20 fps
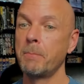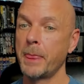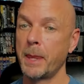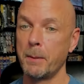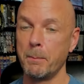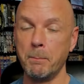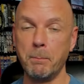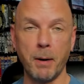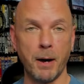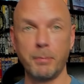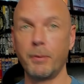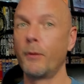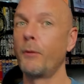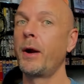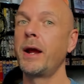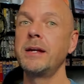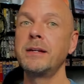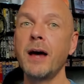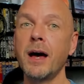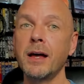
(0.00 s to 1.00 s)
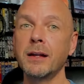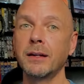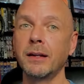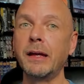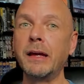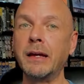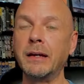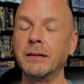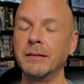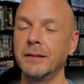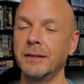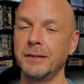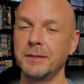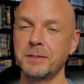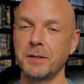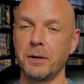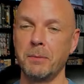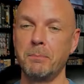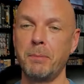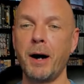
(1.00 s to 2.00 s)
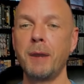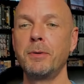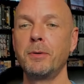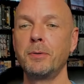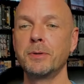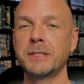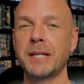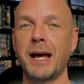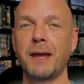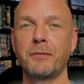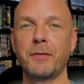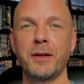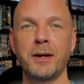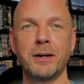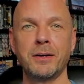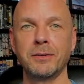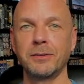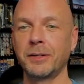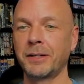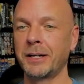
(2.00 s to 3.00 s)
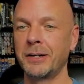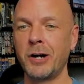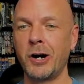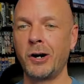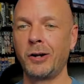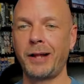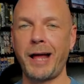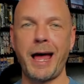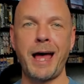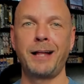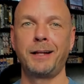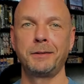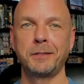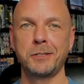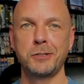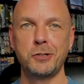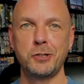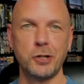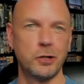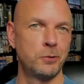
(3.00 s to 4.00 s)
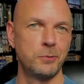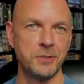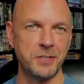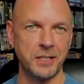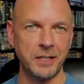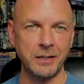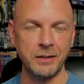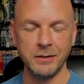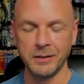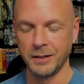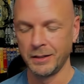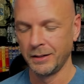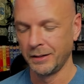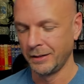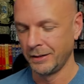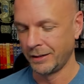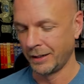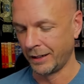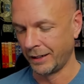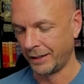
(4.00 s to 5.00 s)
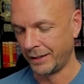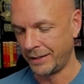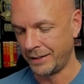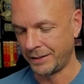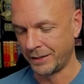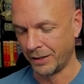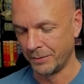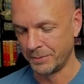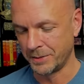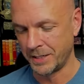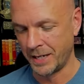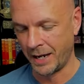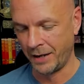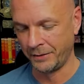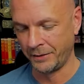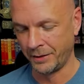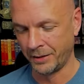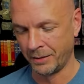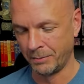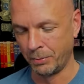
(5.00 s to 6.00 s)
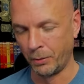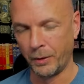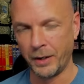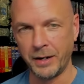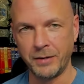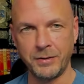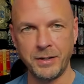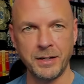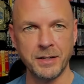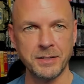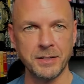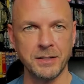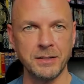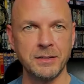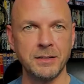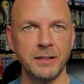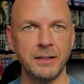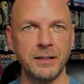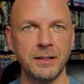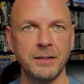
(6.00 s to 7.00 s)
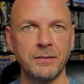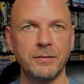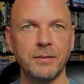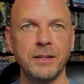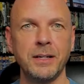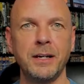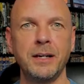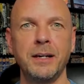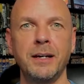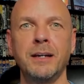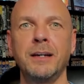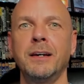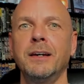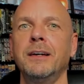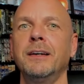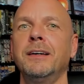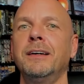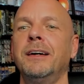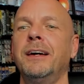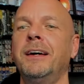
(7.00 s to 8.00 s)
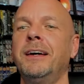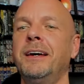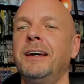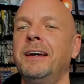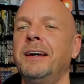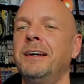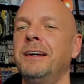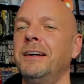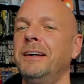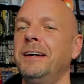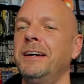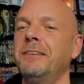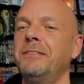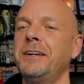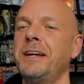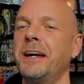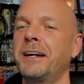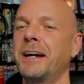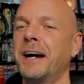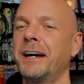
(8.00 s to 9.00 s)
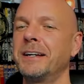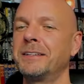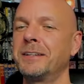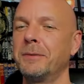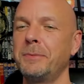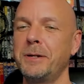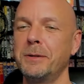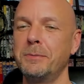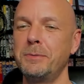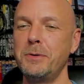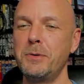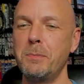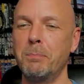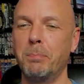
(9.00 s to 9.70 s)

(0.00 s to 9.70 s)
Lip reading: Bubba Ray Dudley. So Bubba was out there looking all Alex Jonesy, and he comes down there, and boy, if he ain't got WWE